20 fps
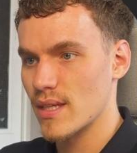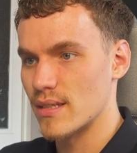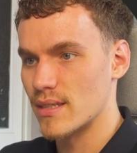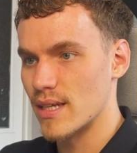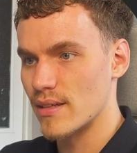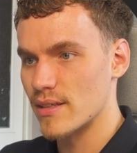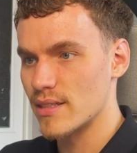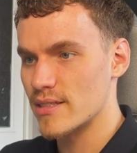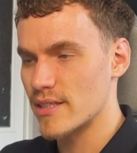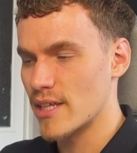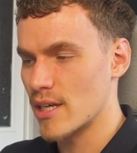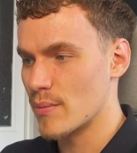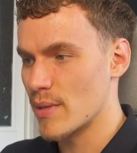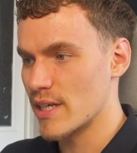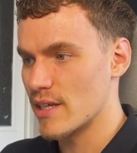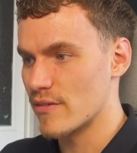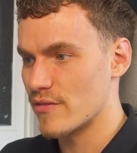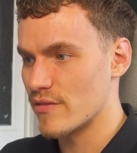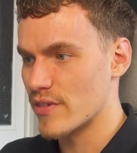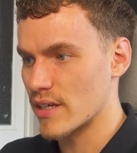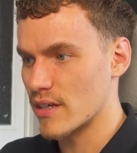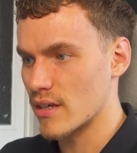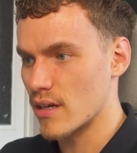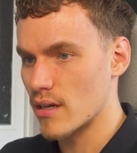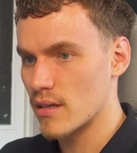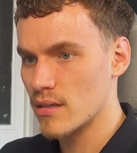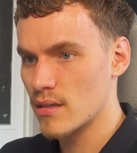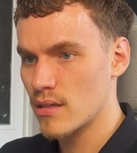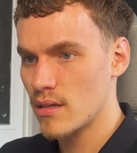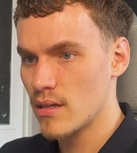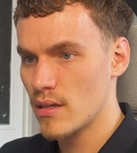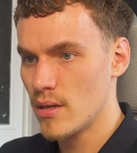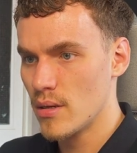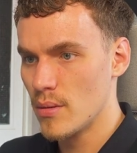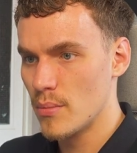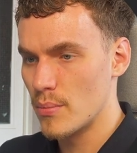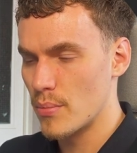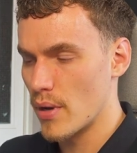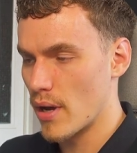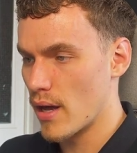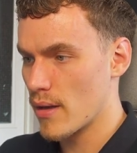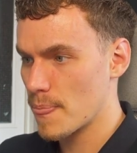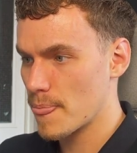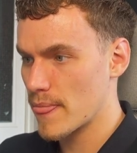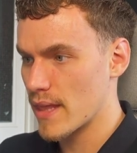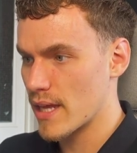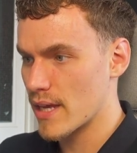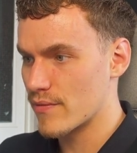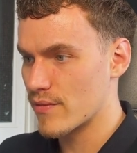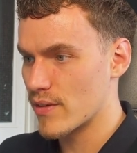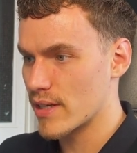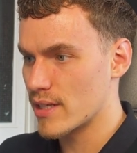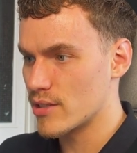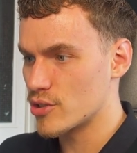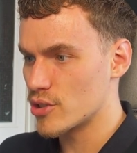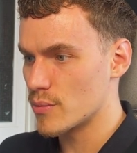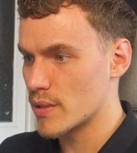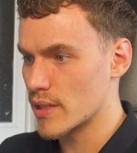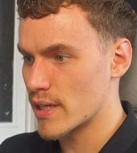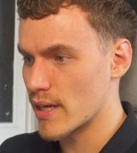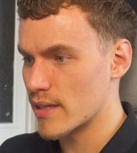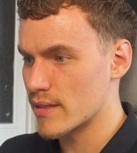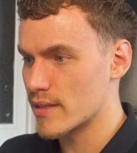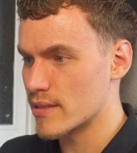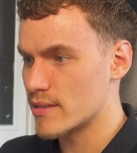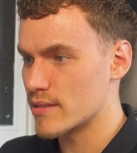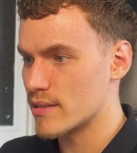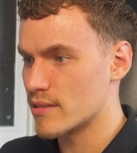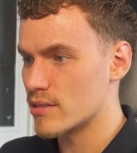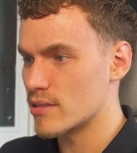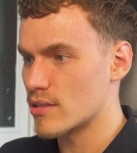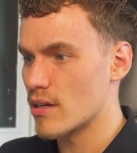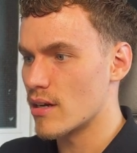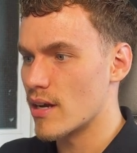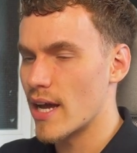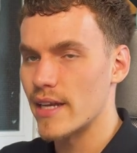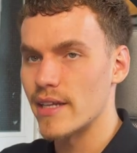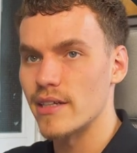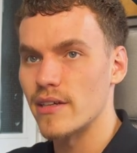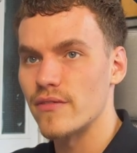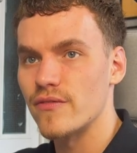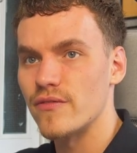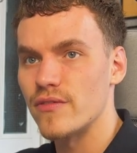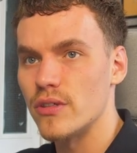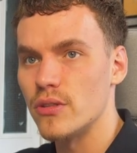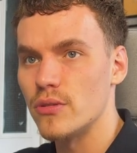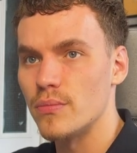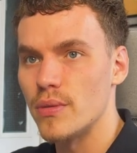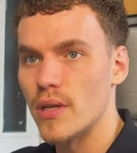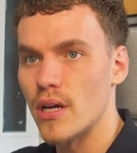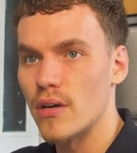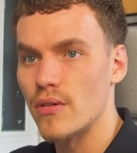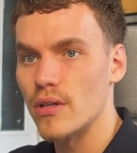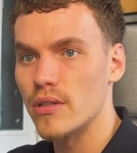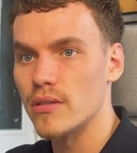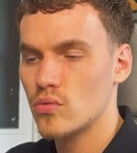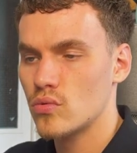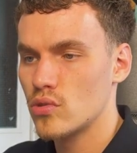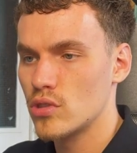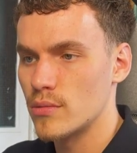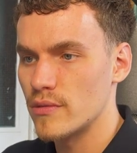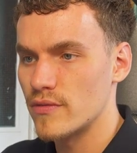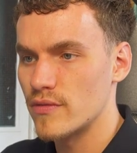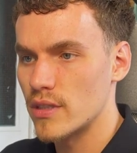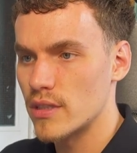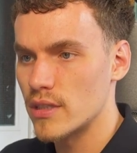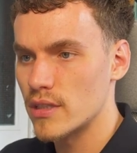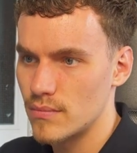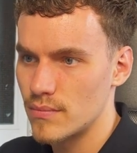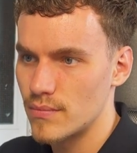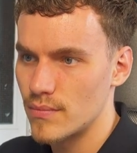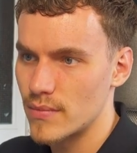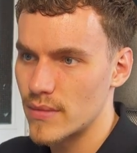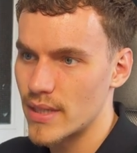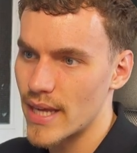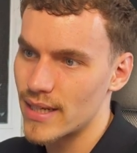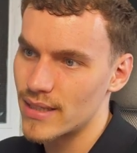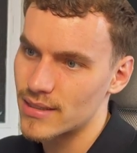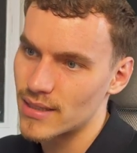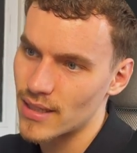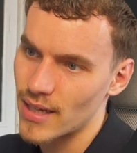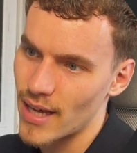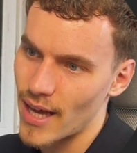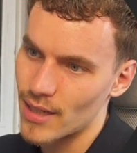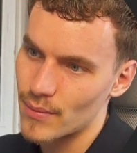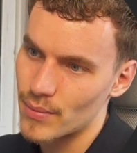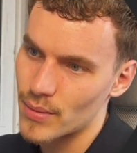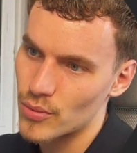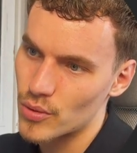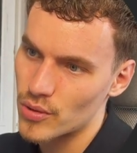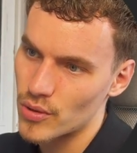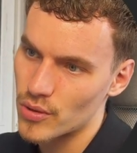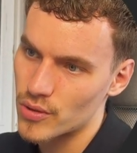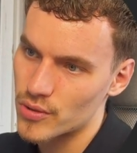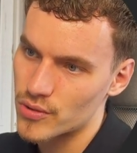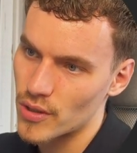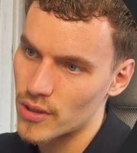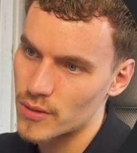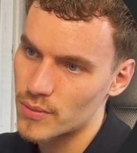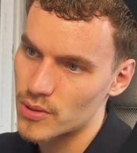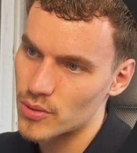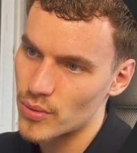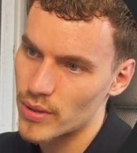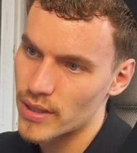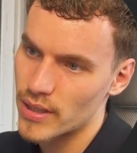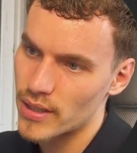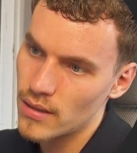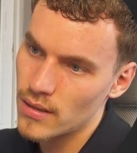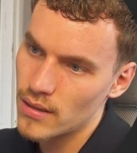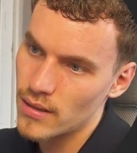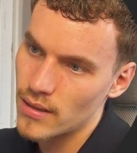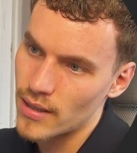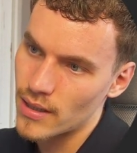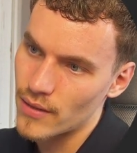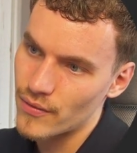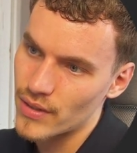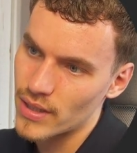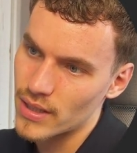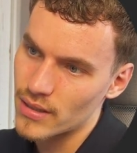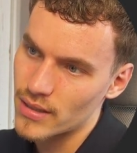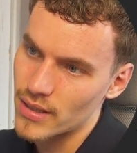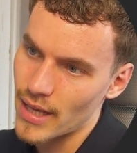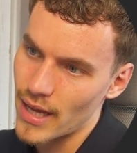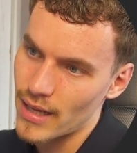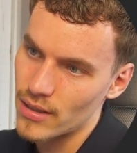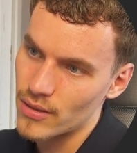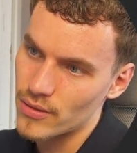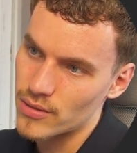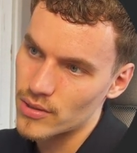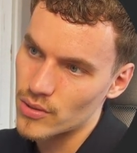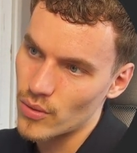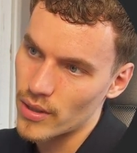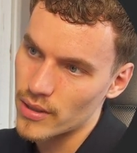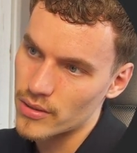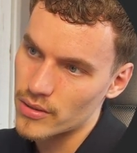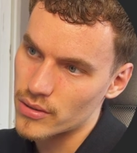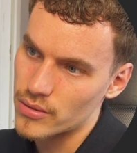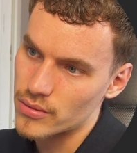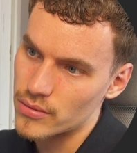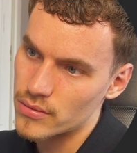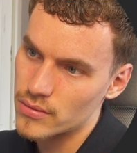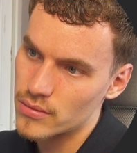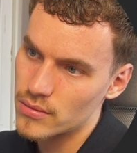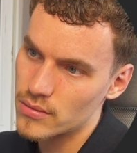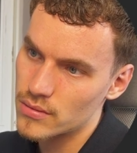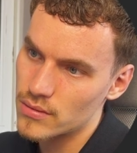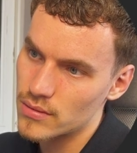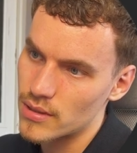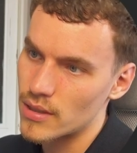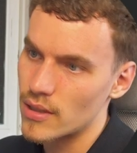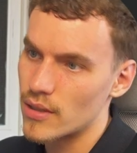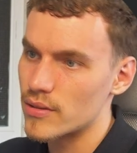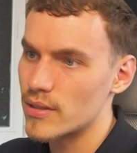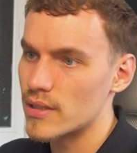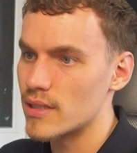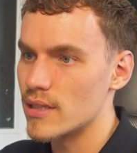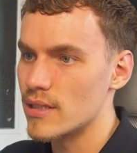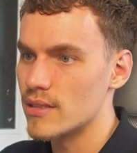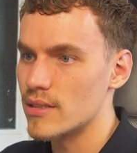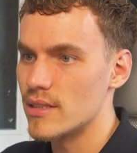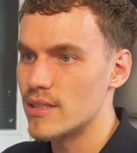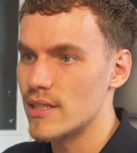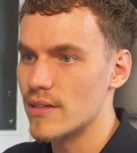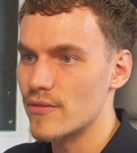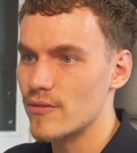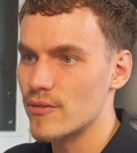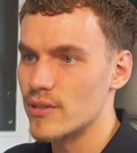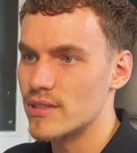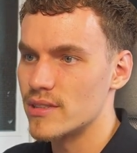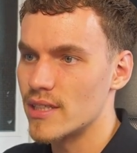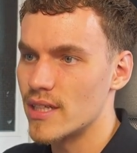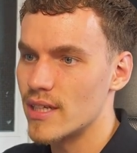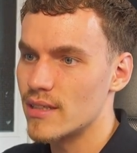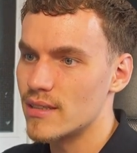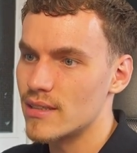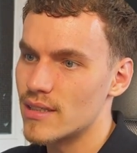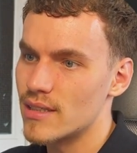Now this is going to make it thicker, but if I then duplicate this and start adding a fill blur on, let me find it, then it's going to add a bit more contrast between it. And I think that looks quite cool. The difference in it. The